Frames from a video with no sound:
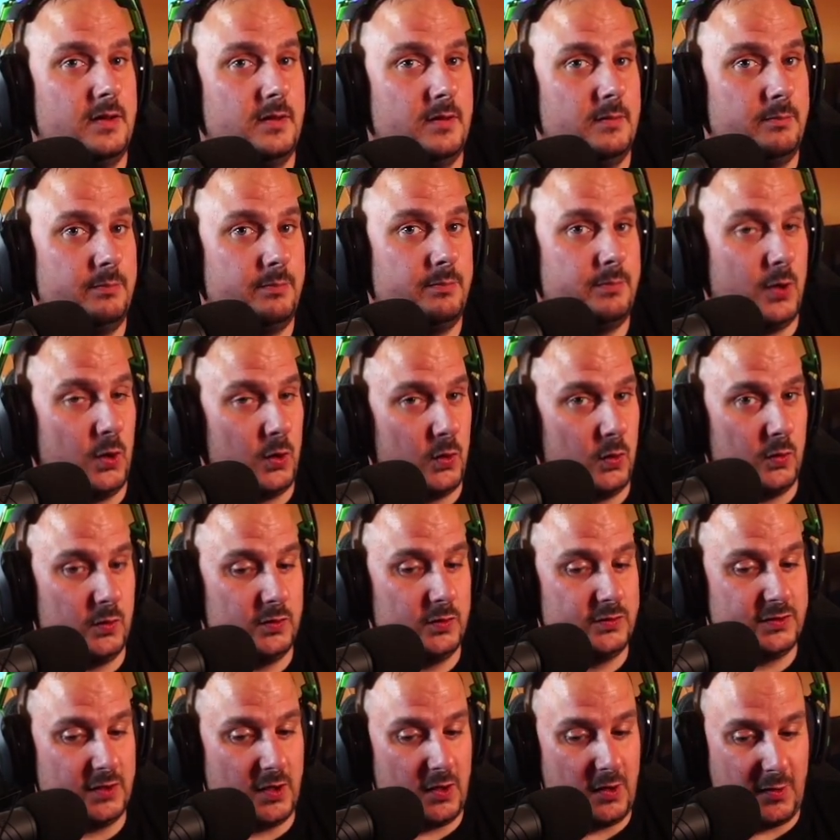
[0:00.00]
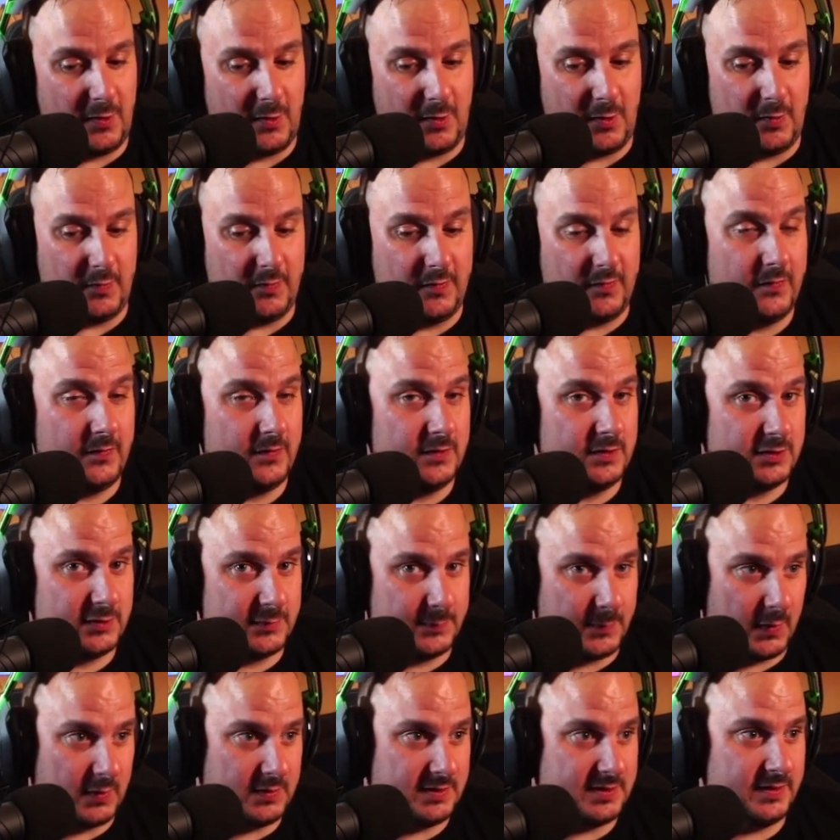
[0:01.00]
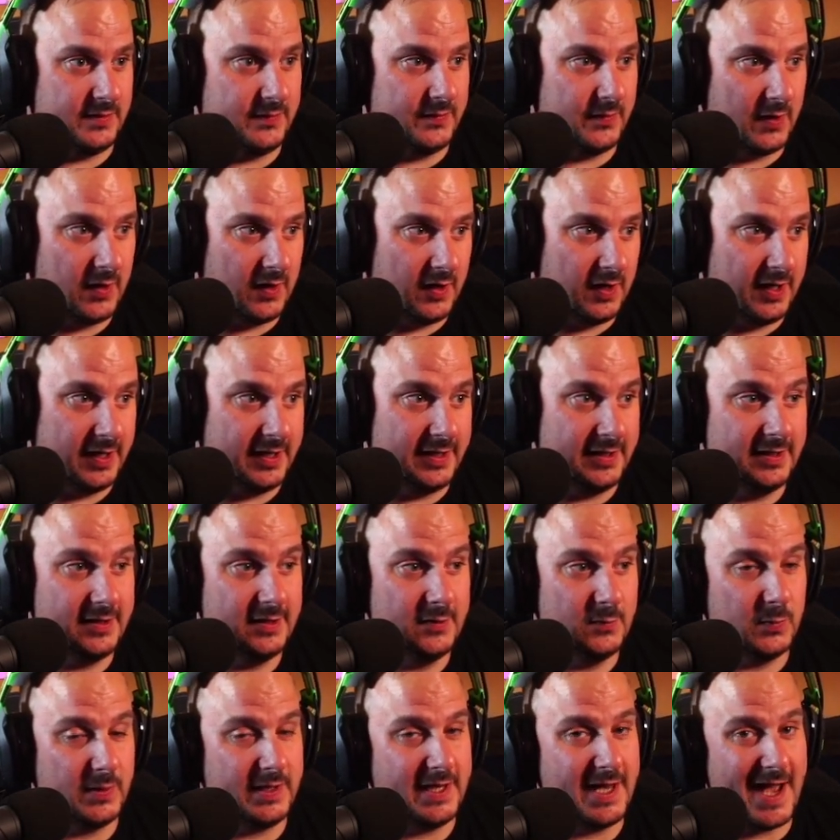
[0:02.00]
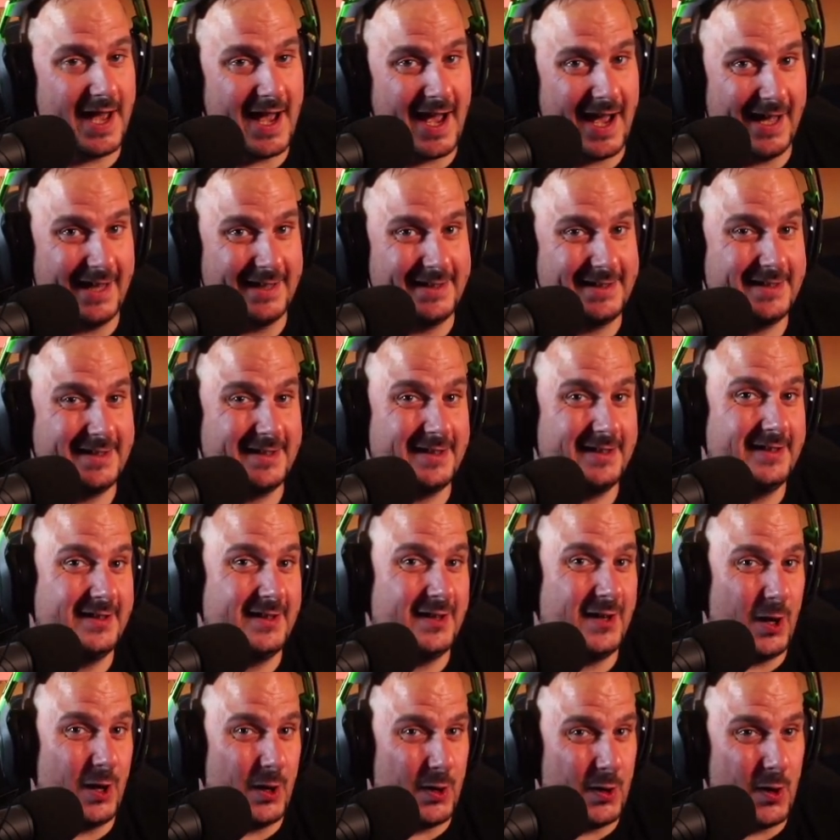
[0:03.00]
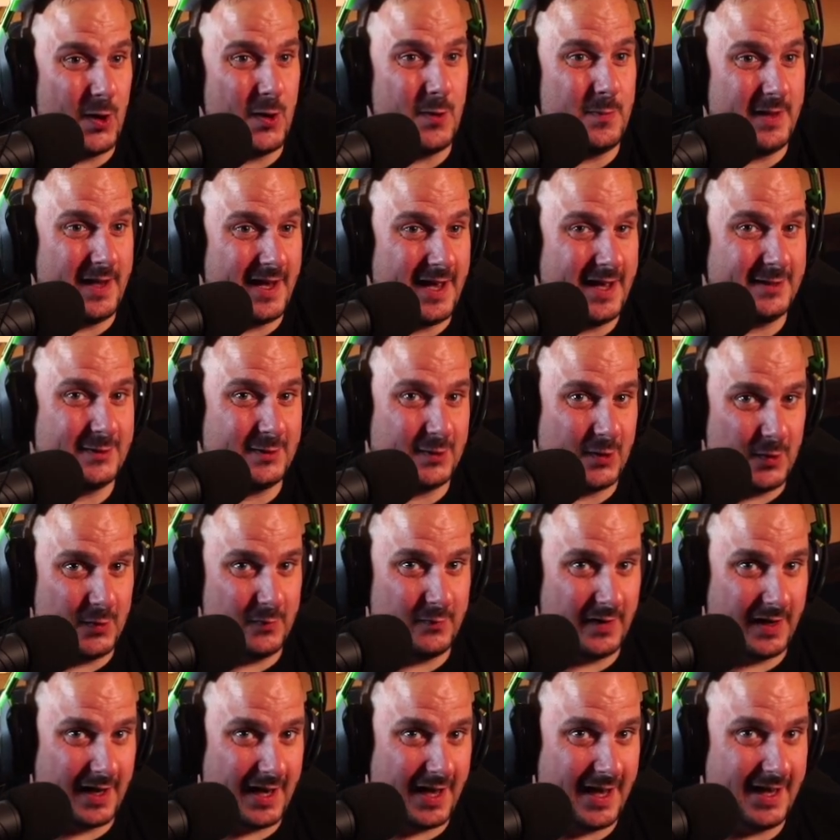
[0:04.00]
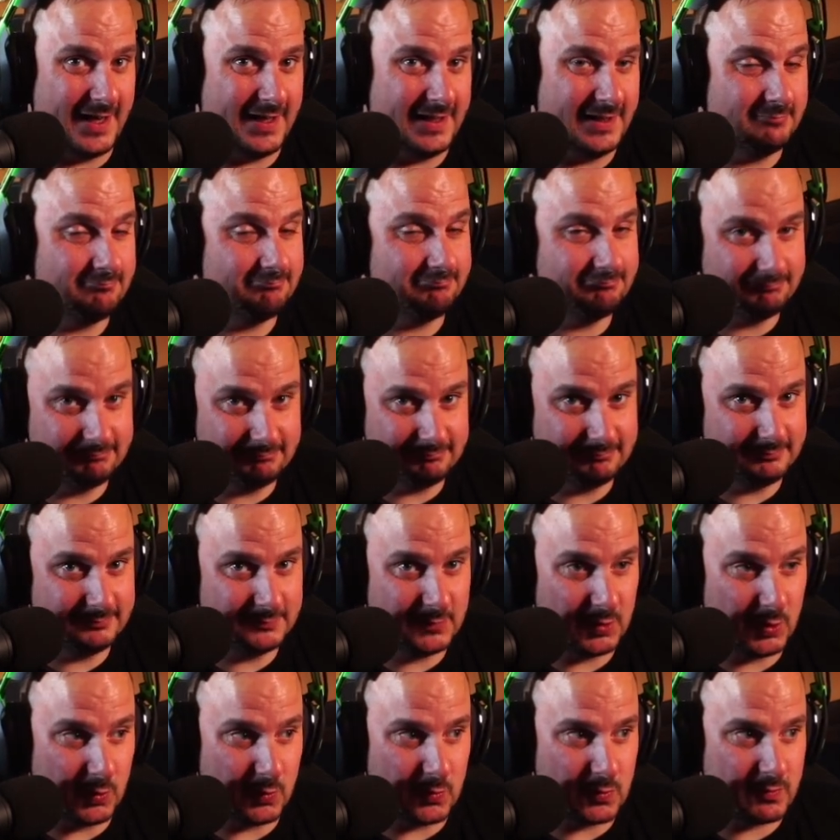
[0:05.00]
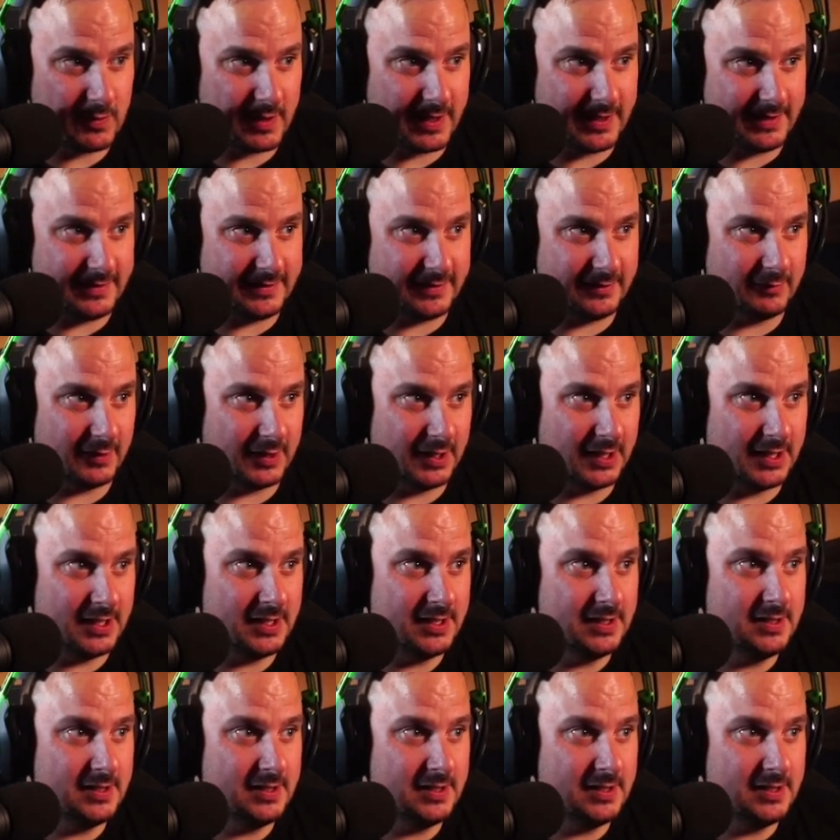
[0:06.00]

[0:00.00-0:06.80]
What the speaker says: pause off Spotify, we had an OBS overlay, all crazy, right?